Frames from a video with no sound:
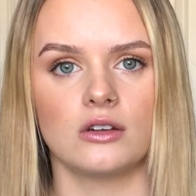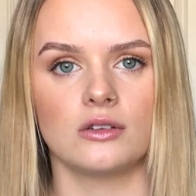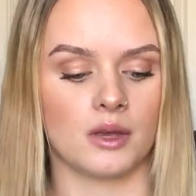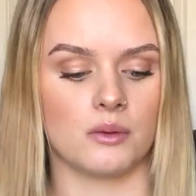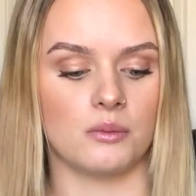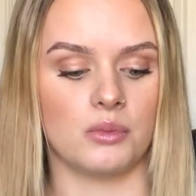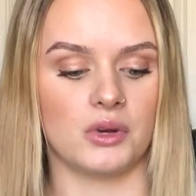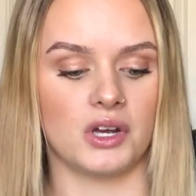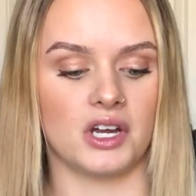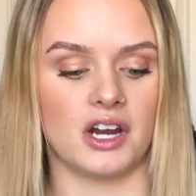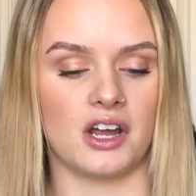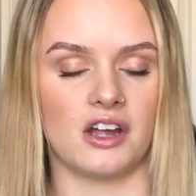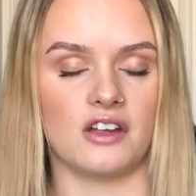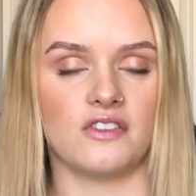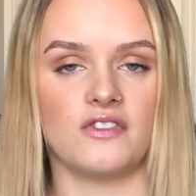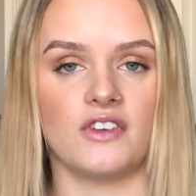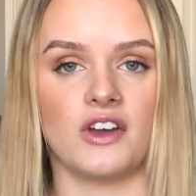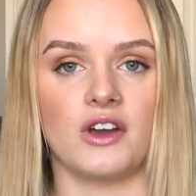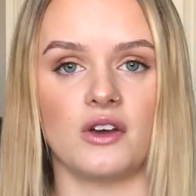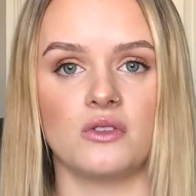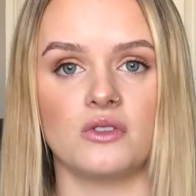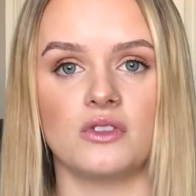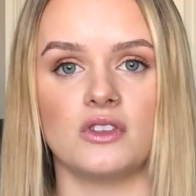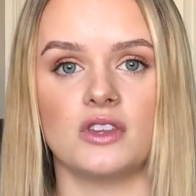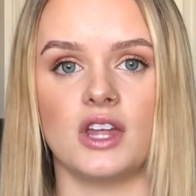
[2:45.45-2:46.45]
But I
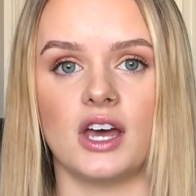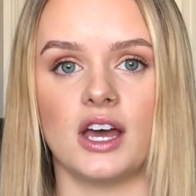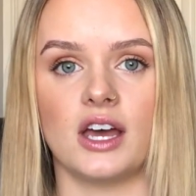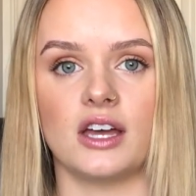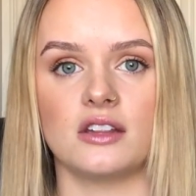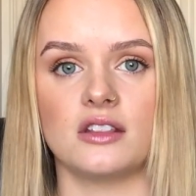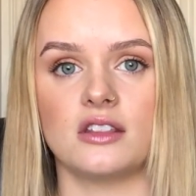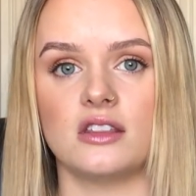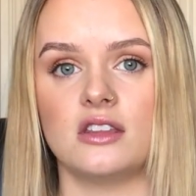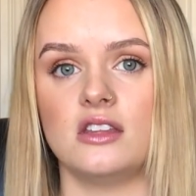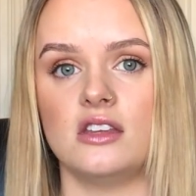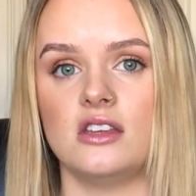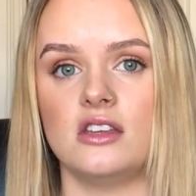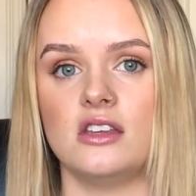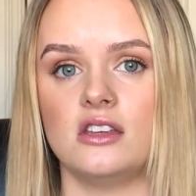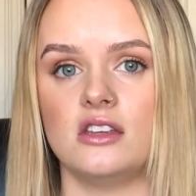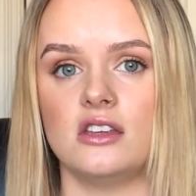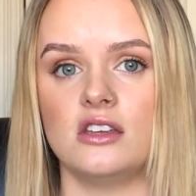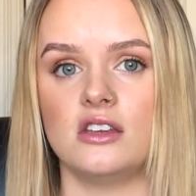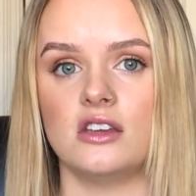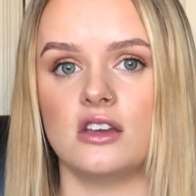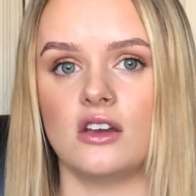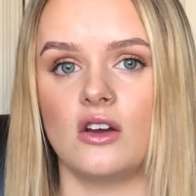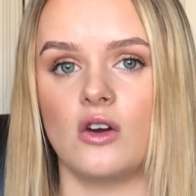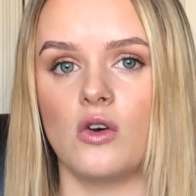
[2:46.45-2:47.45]
found that
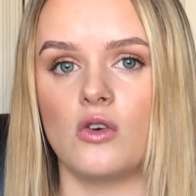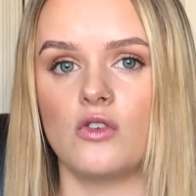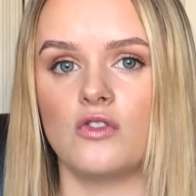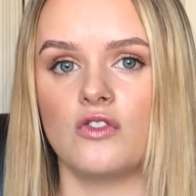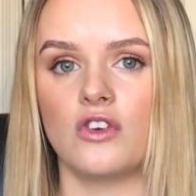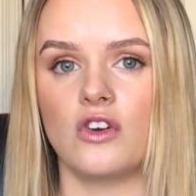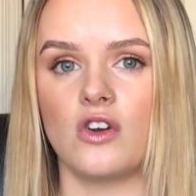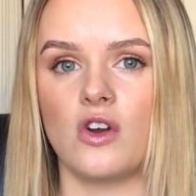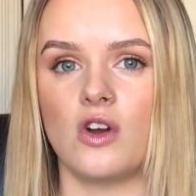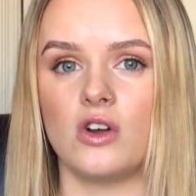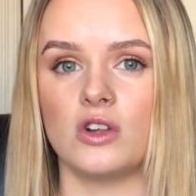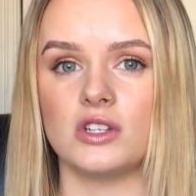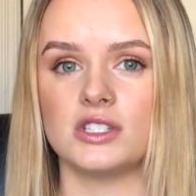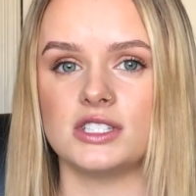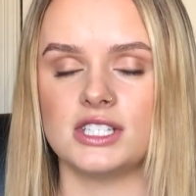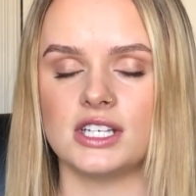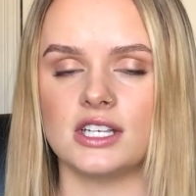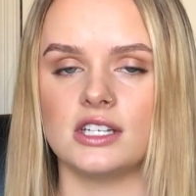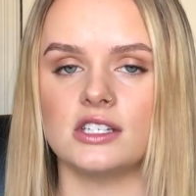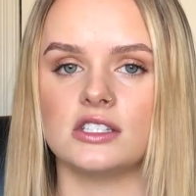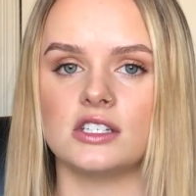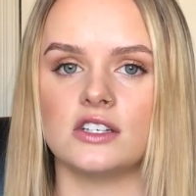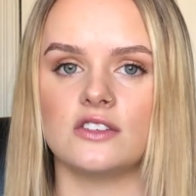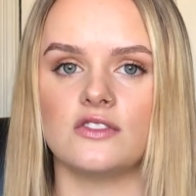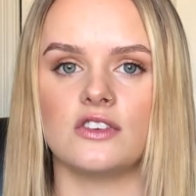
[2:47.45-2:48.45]
the overall
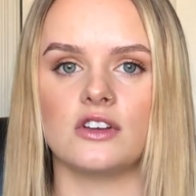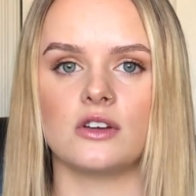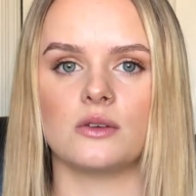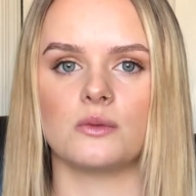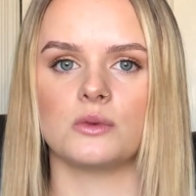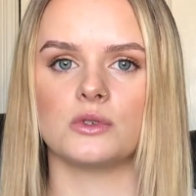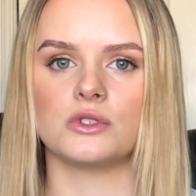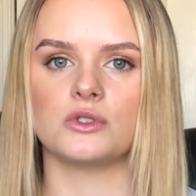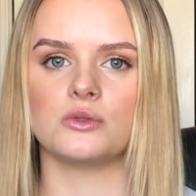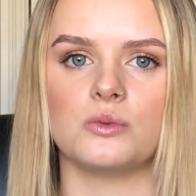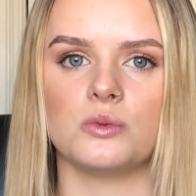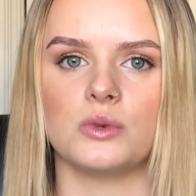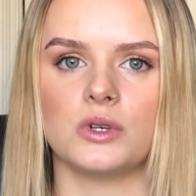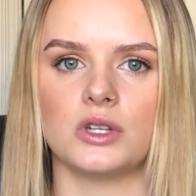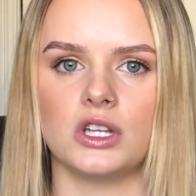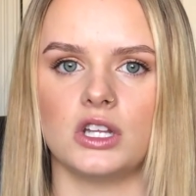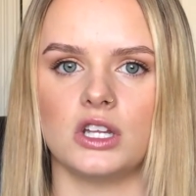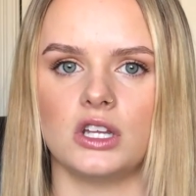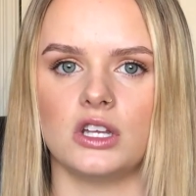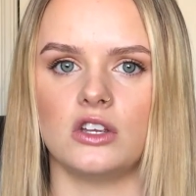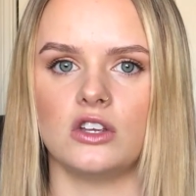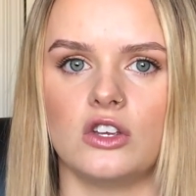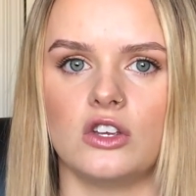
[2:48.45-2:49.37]
tint of it was really